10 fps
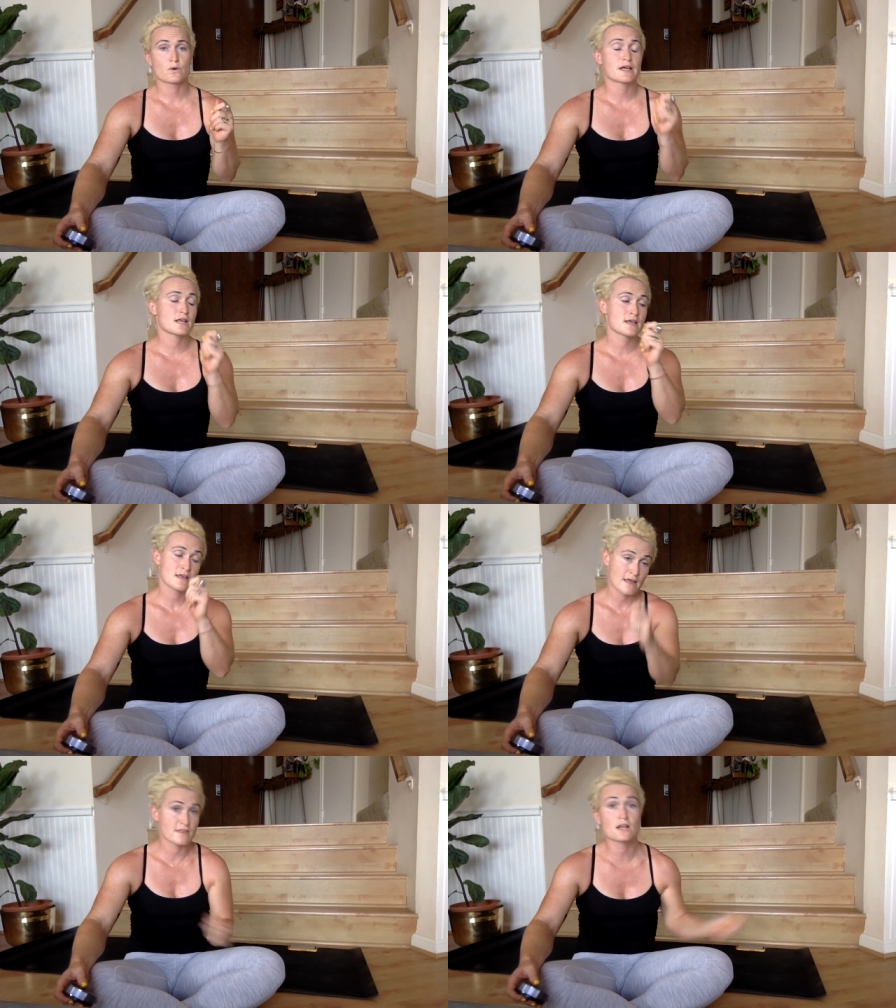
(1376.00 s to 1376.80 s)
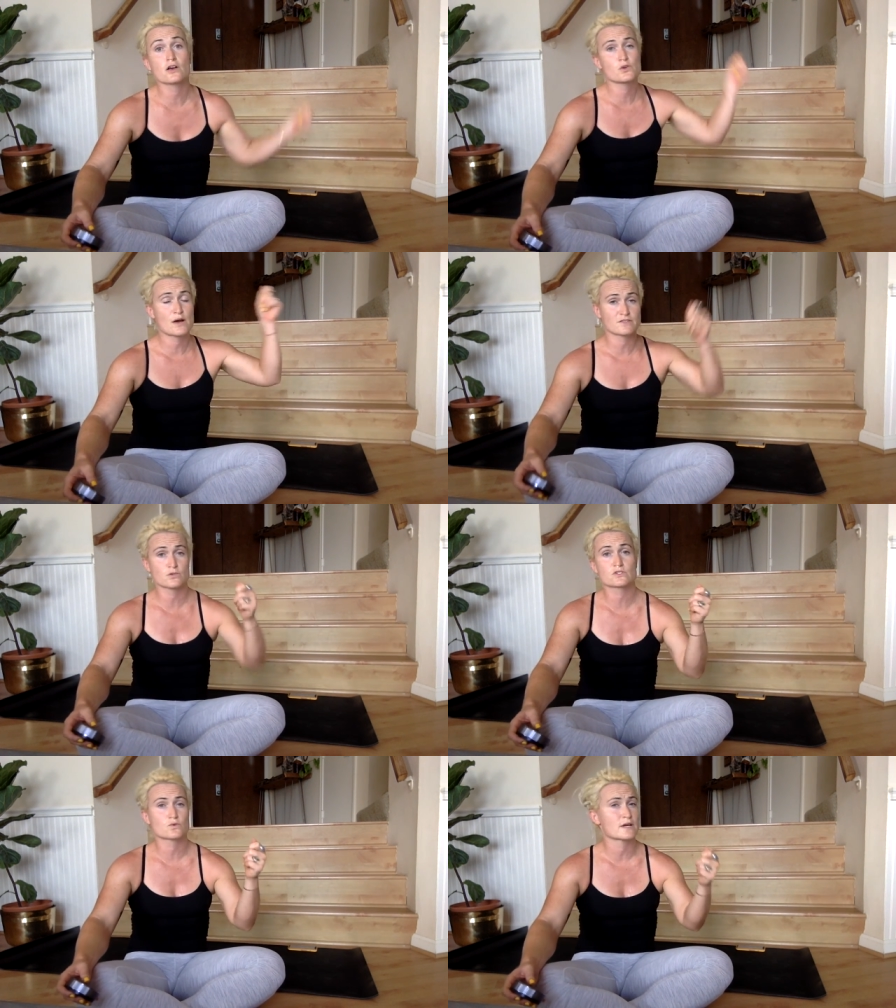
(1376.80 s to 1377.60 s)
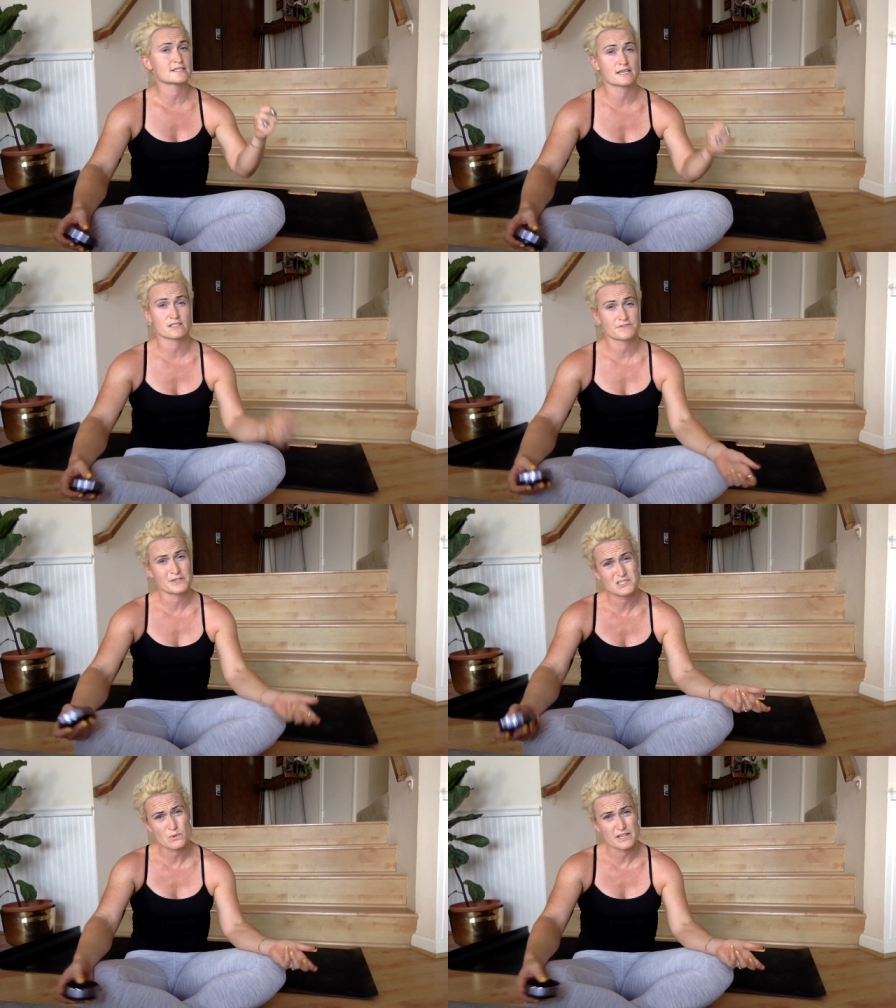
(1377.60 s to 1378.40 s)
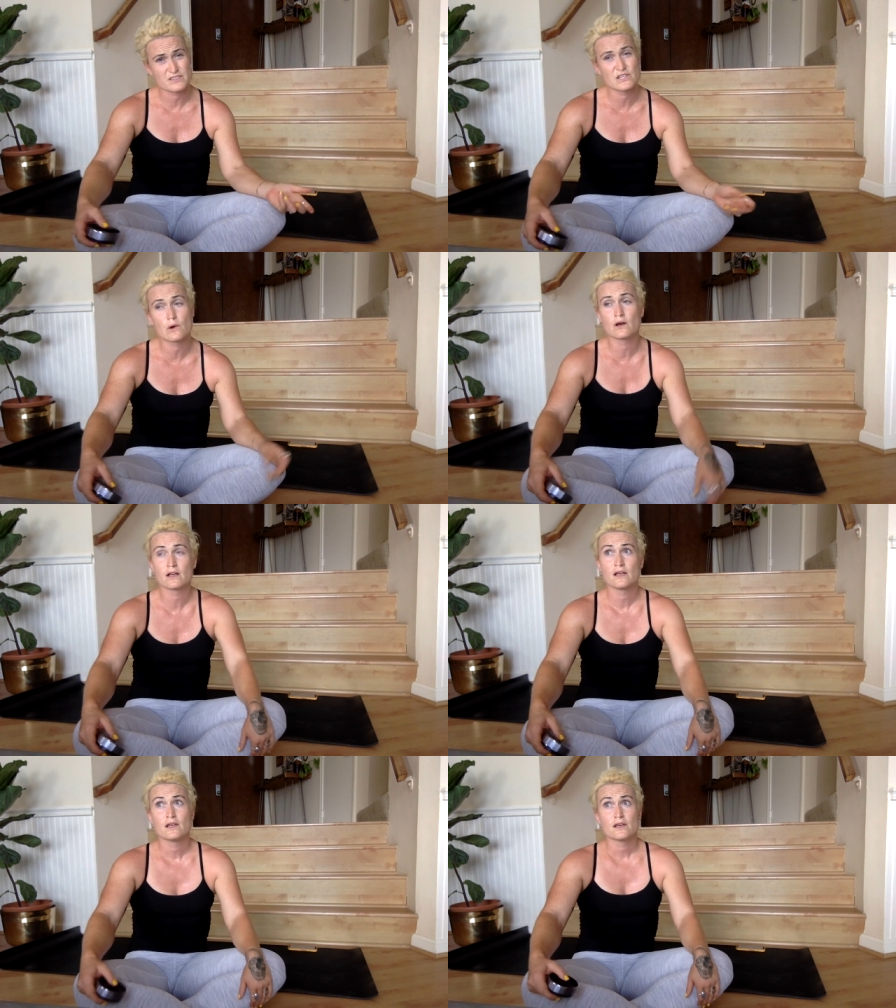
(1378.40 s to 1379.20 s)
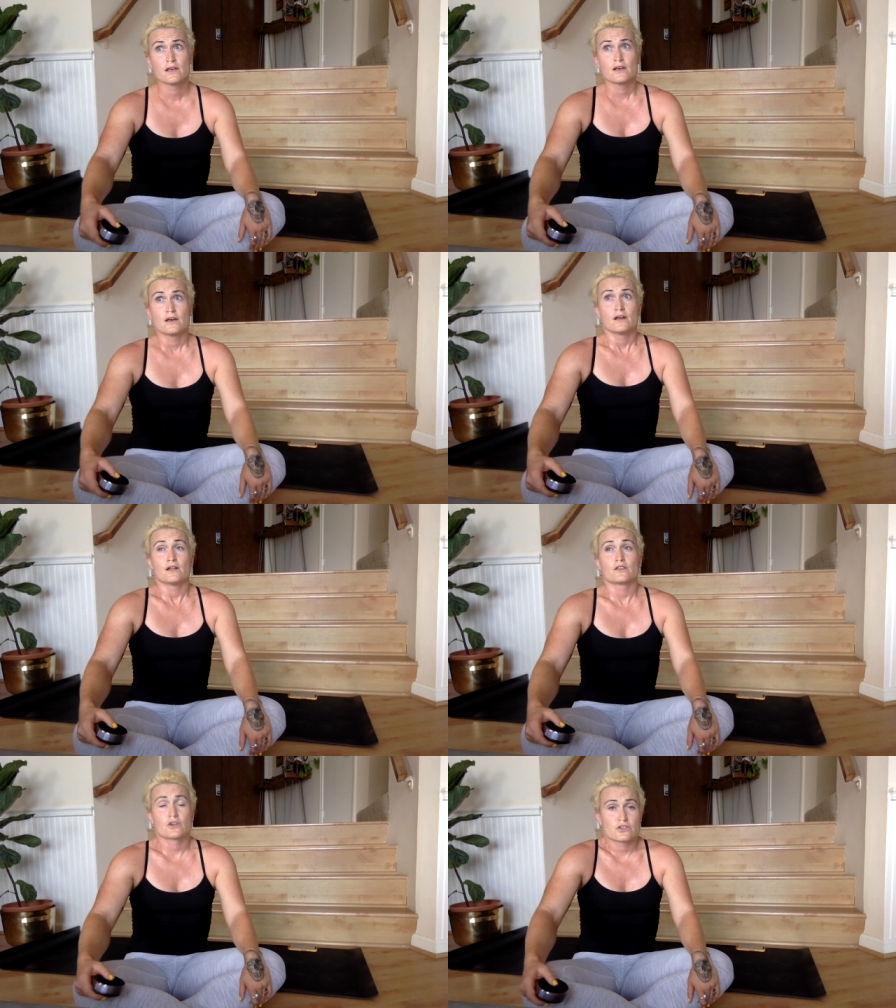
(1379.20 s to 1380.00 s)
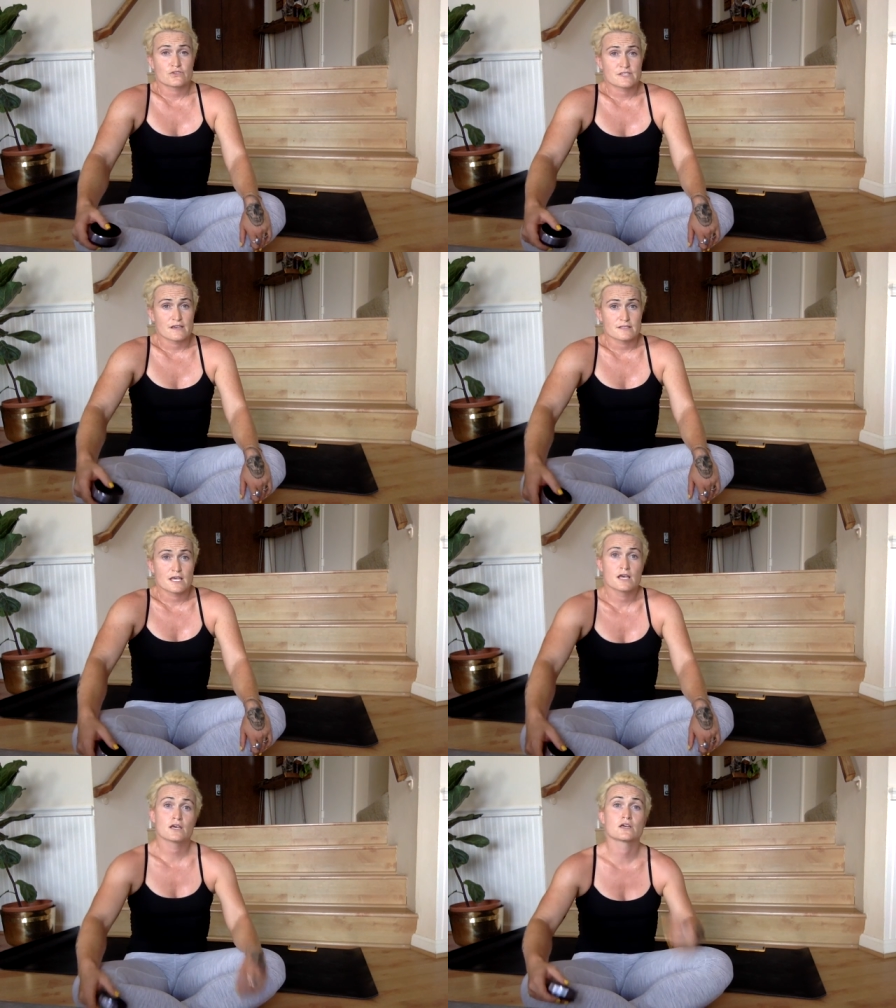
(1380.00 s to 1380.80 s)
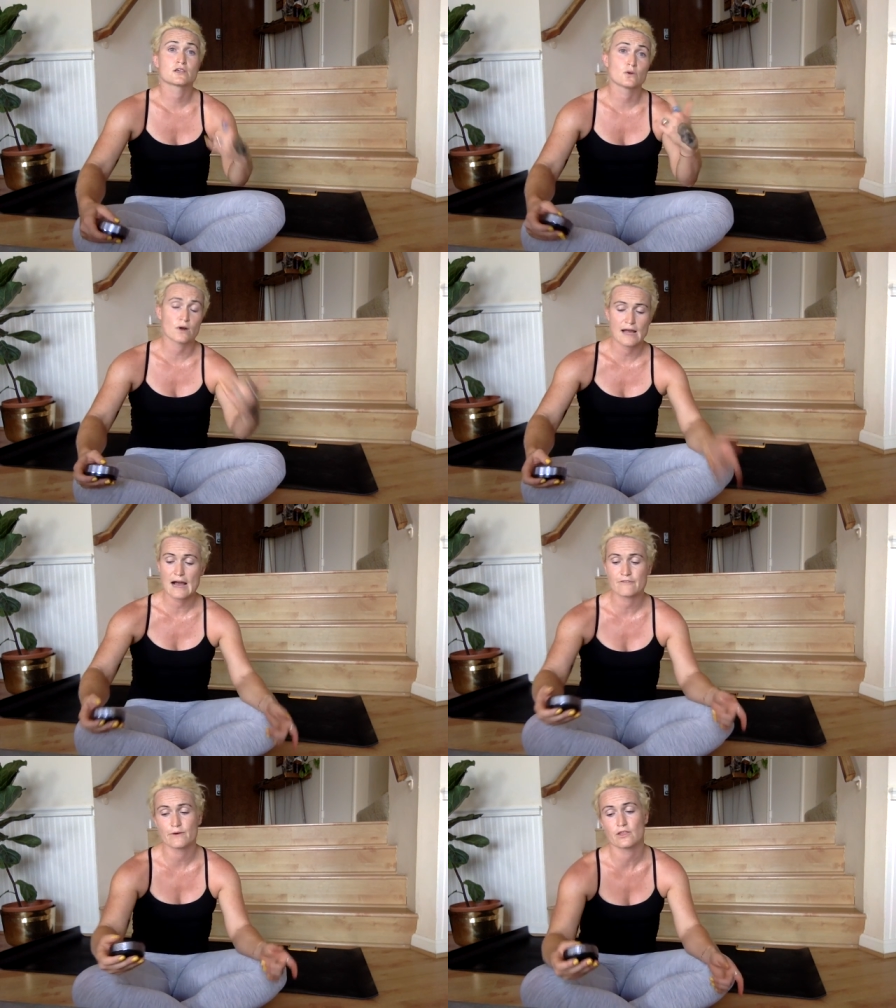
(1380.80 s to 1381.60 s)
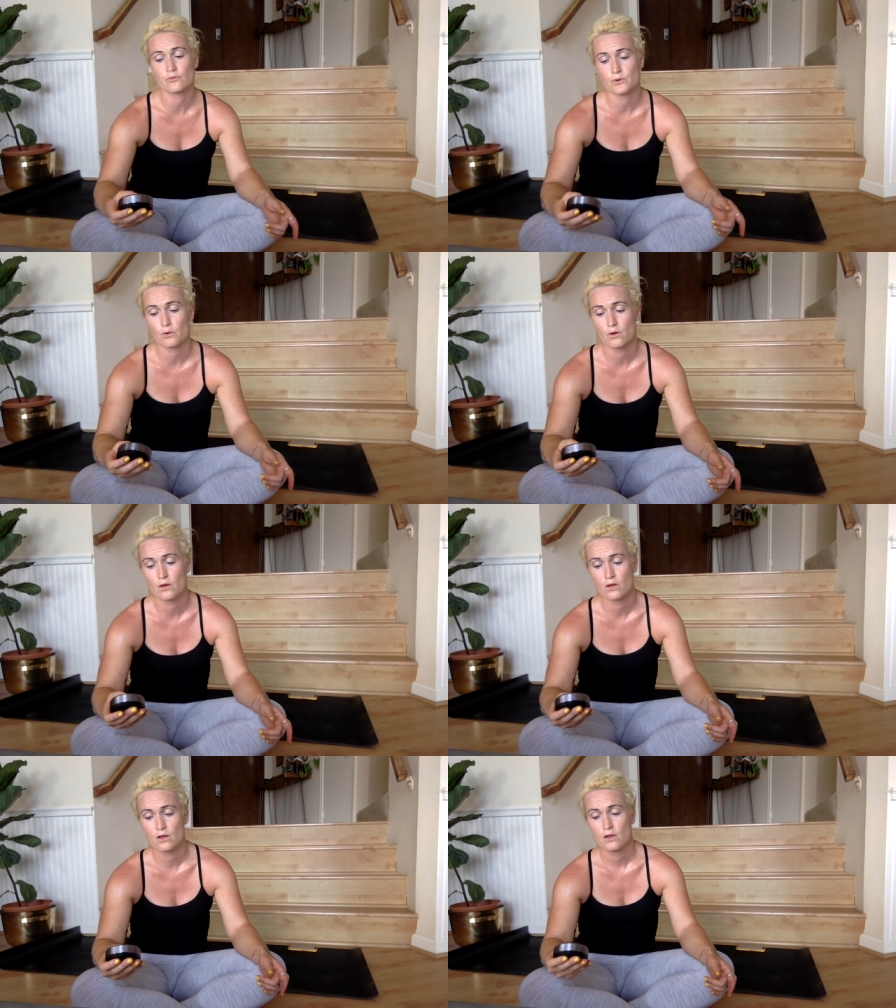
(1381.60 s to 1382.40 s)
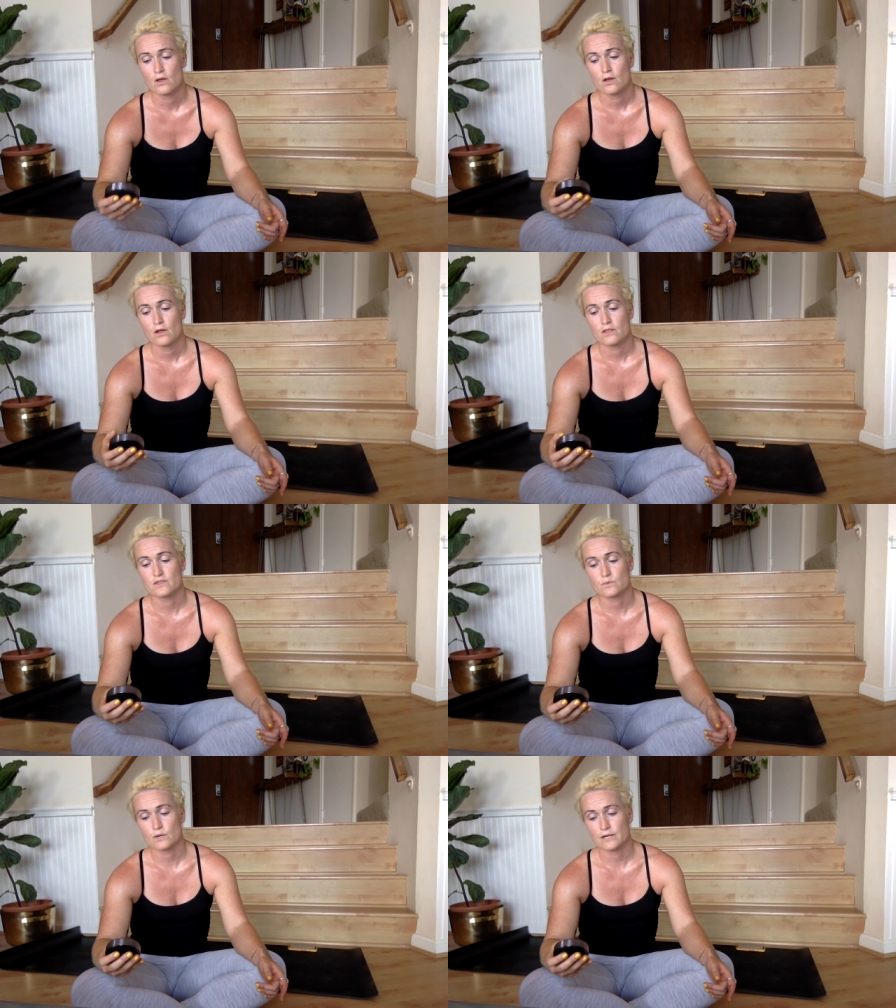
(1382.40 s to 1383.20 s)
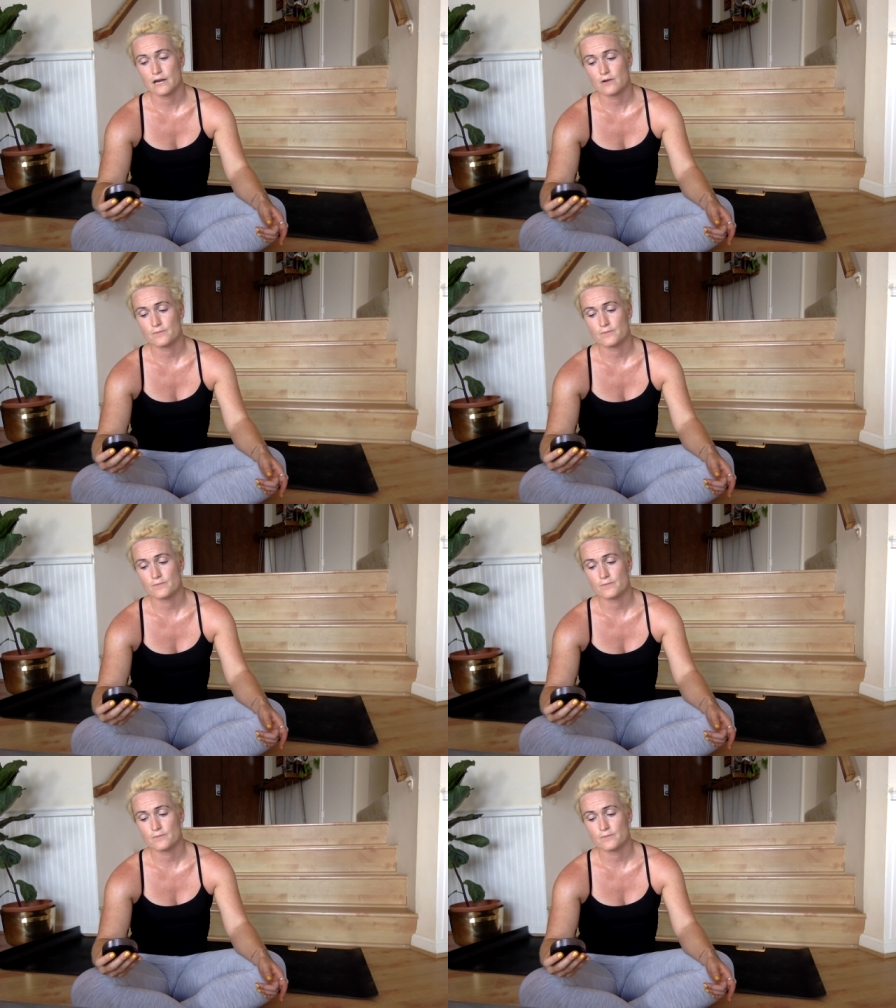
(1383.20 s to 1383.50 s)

for each one, and then all you have to do is 20 seconds for each one. So the good news is you are halfway through this